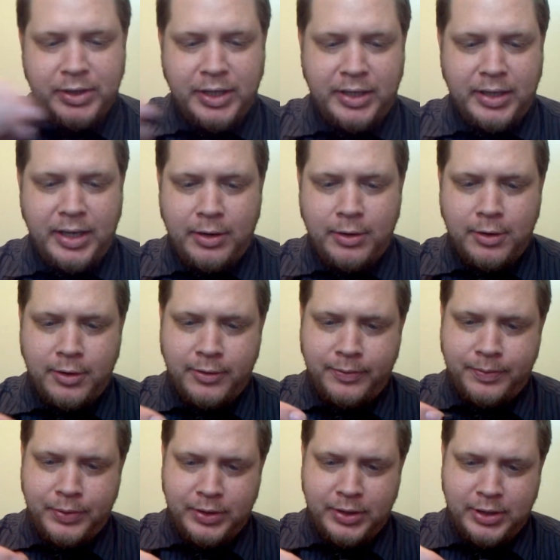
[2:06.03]
Take that off,
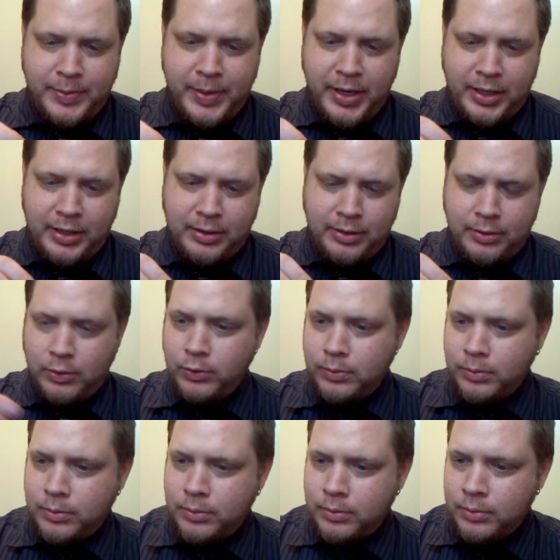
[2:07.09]
put this back in. Oop,
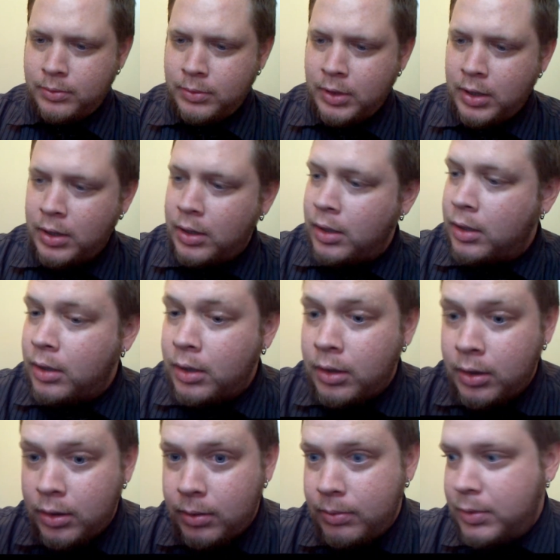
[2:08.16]

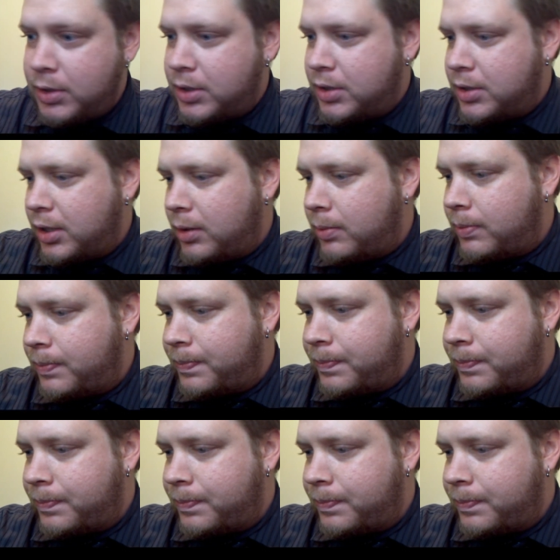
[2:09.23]
missed a step.